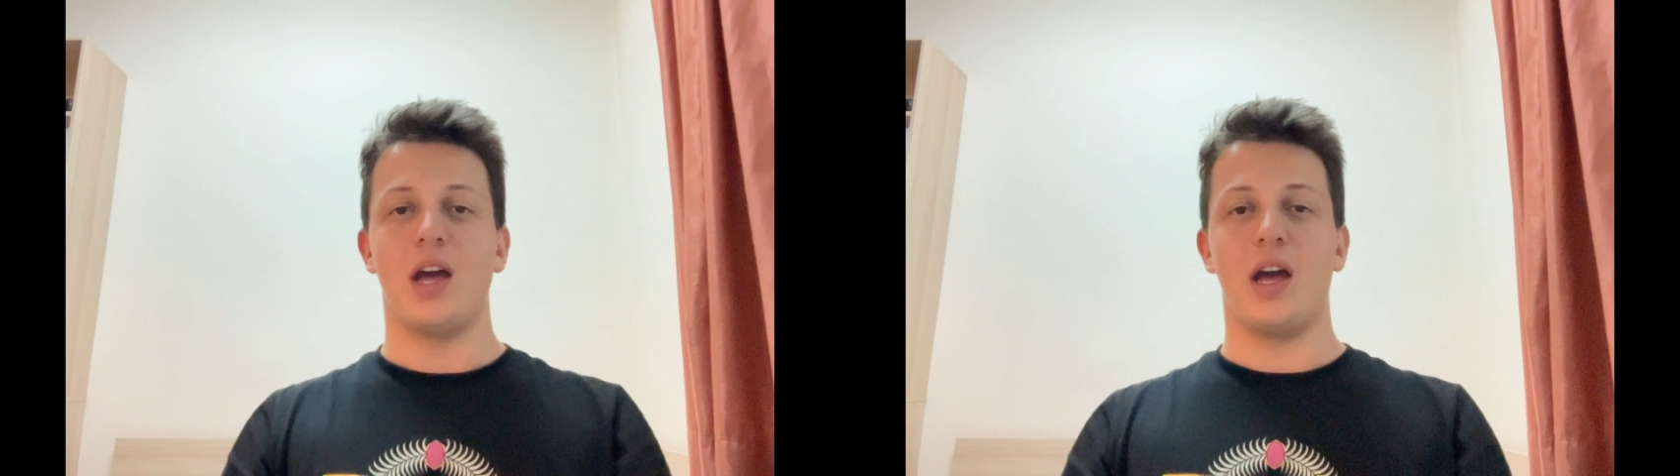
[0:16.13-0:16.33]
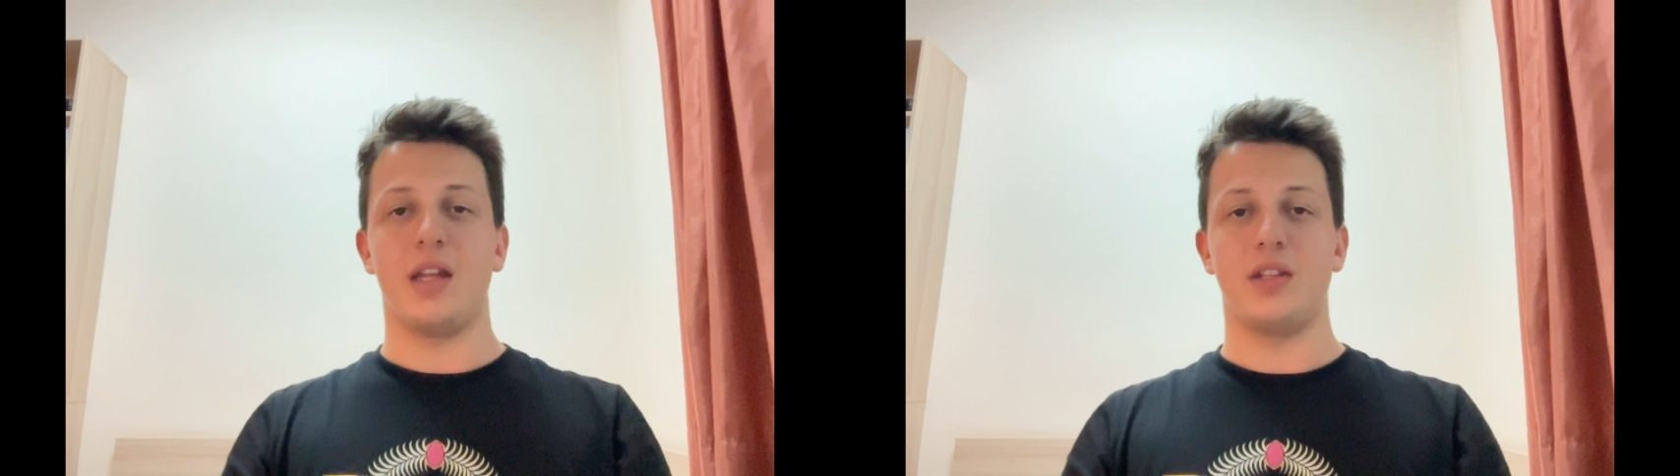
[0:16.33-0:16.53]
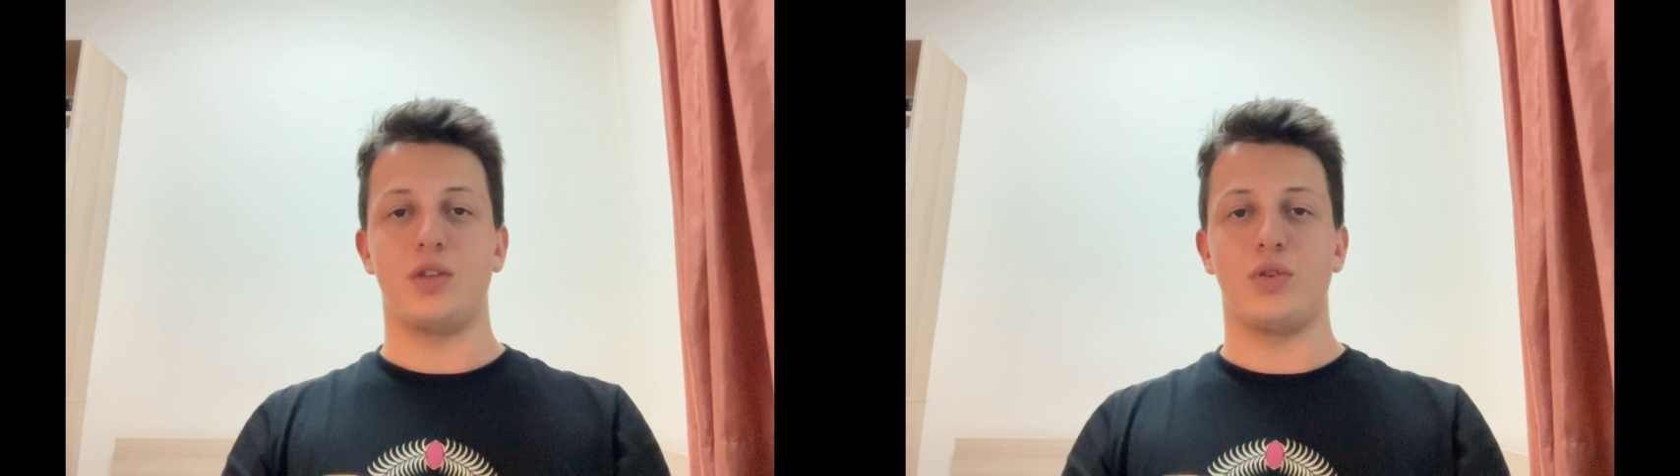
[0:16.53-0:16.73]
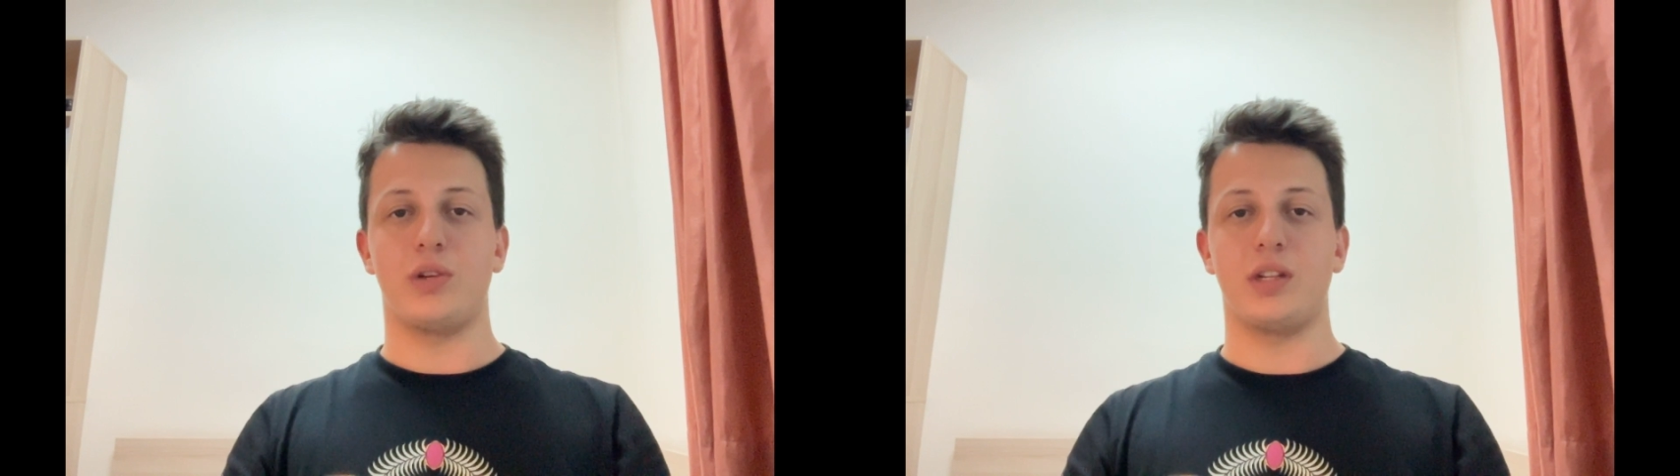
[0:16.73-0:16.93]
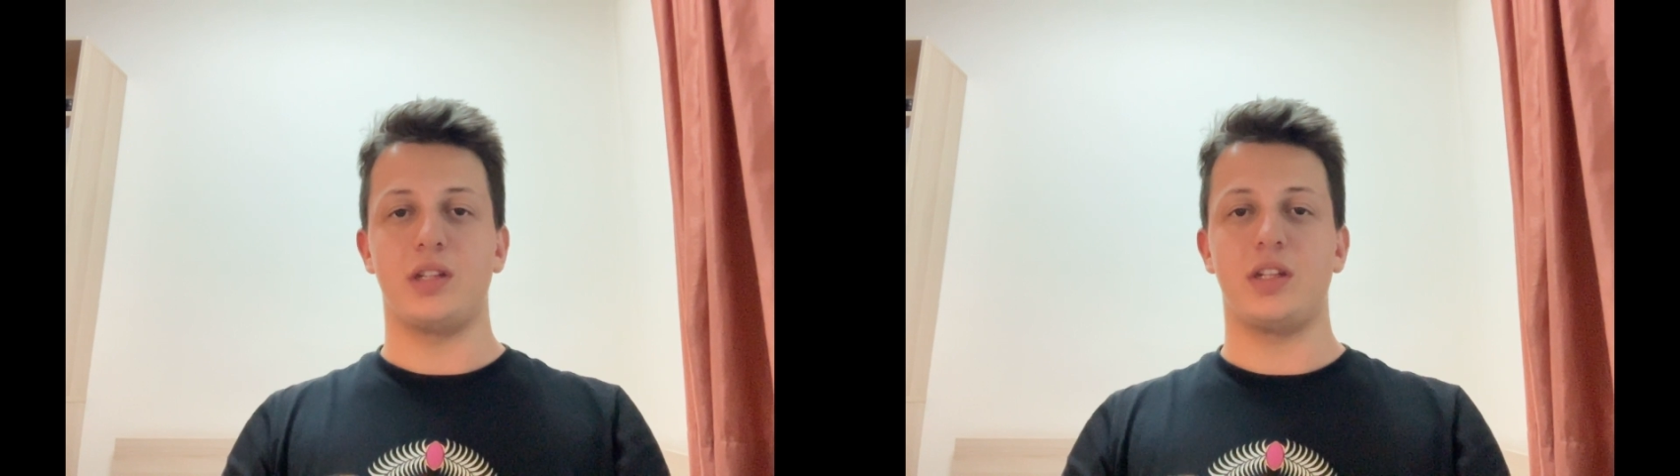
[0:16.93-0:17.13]
and the
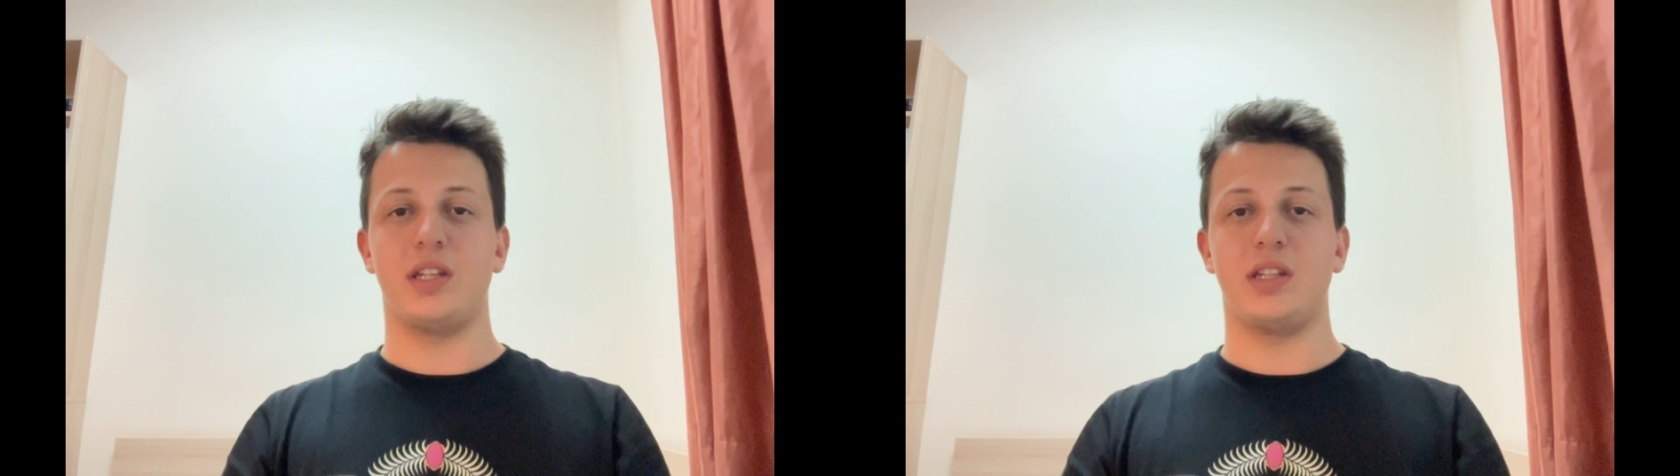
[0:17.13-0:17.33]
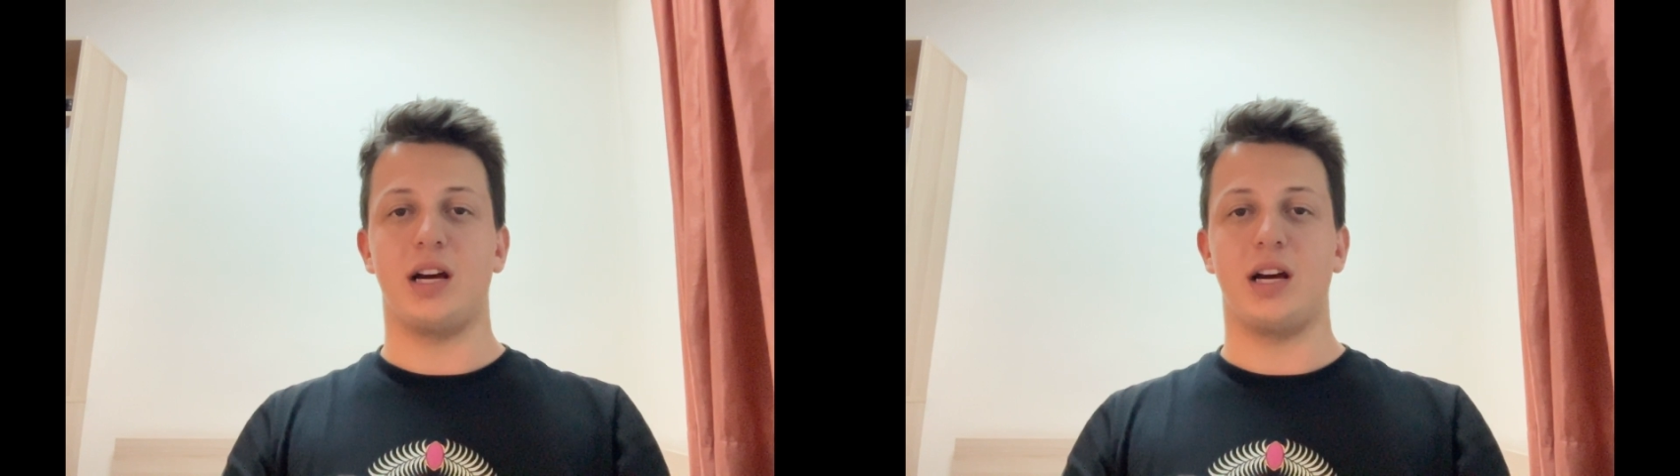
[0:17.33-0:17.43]
current in the